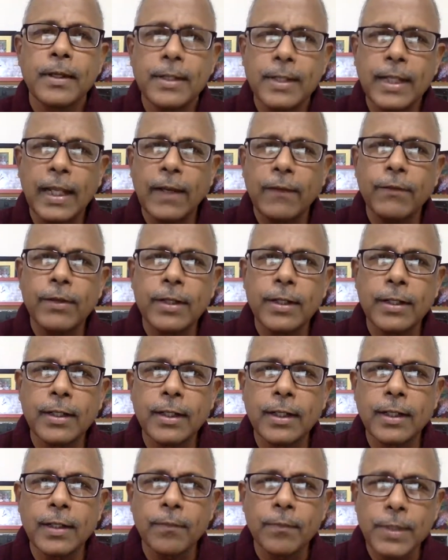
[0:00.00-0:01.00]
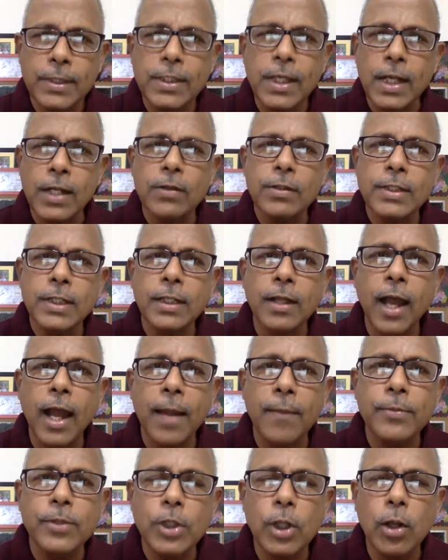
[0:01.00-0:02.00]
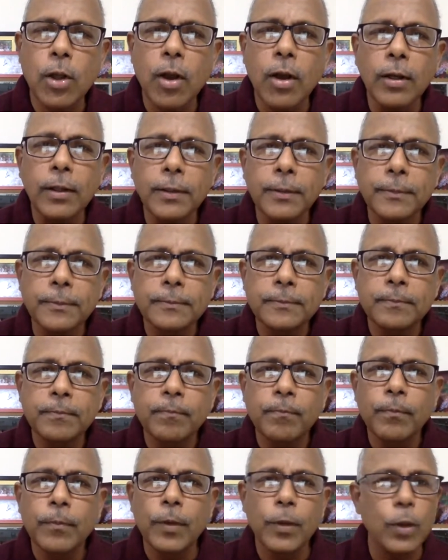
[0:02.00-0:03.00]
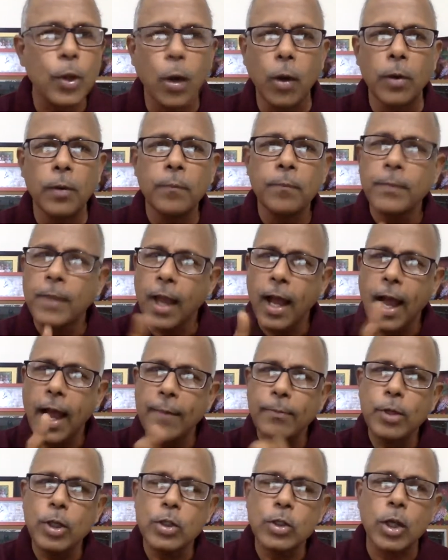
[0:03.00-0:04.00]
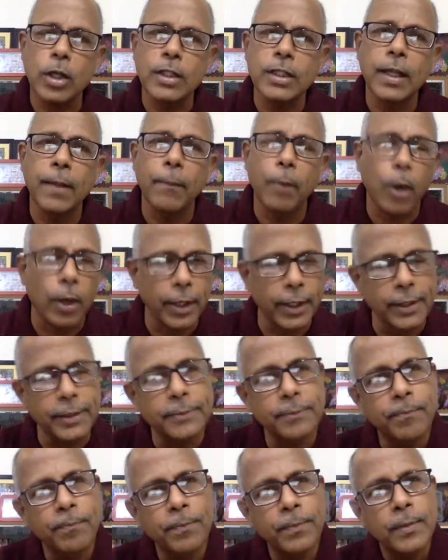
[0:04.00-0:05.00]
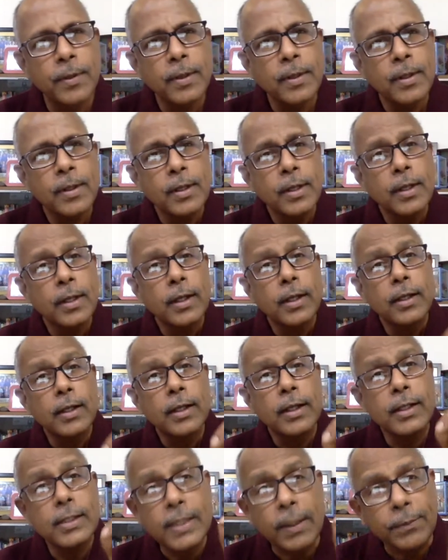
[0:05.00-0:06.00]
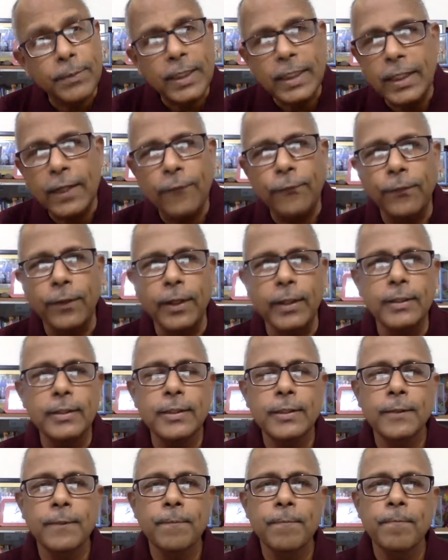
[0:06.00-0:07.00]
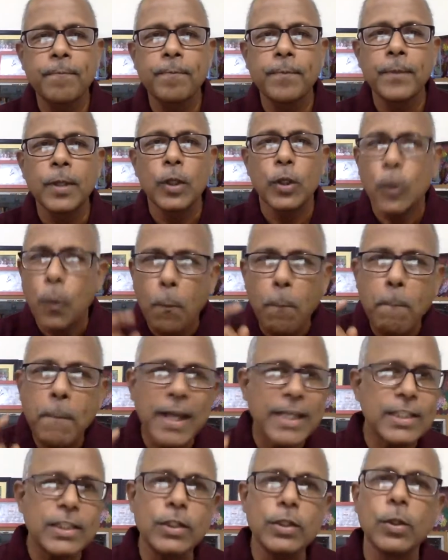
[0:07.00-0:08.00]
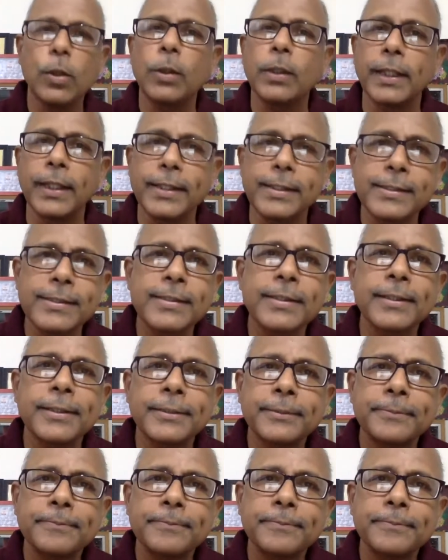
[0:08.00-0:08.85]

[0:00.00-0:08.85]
Delivered his address at IIM Shillong? No, I'm not talking about it. It's something different. You must know this.